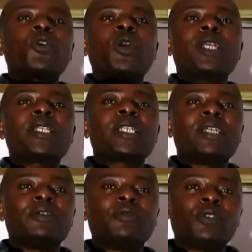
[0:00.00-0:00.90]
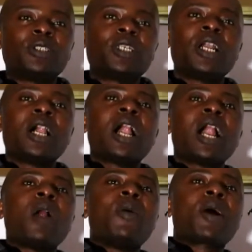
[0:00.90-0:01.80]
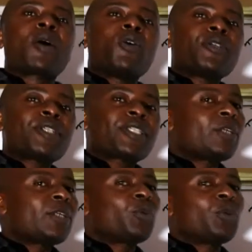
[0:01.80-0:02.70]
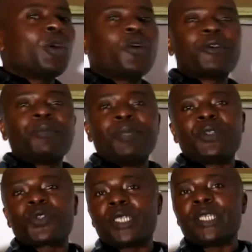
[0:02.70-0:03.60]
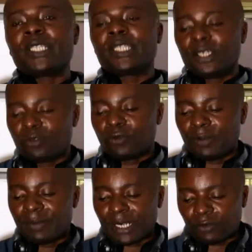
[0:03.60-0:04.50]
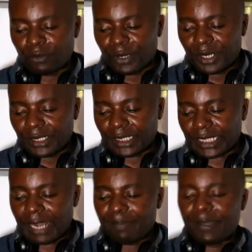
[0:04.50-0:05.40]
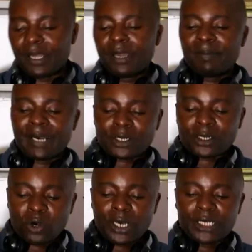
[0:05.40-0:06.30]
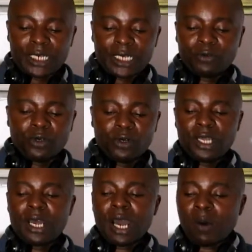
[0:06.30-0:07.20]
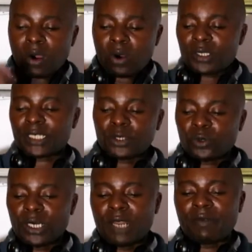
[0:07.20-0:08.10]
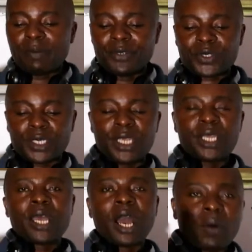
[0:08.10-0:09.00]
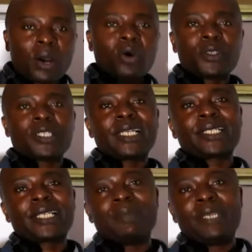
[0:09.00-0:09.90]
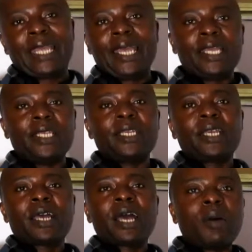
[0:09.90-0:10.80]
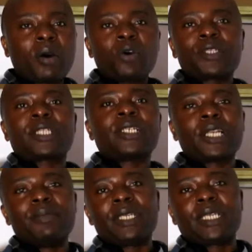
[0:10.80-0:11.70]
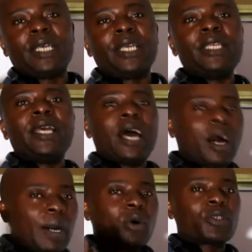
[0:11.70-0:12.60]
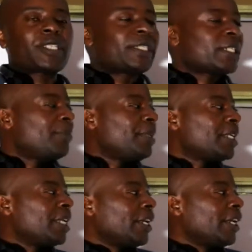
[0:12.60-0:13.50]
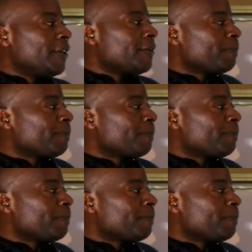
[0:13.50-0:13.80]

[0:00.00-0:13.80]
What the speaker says: So that to avoid confusion, at college level, our constant will not be c. Thank you very much for bringing that up. But at college level, our constant will never be c. Our constant shall be k. Our constant shall be k. Our constant shall be k.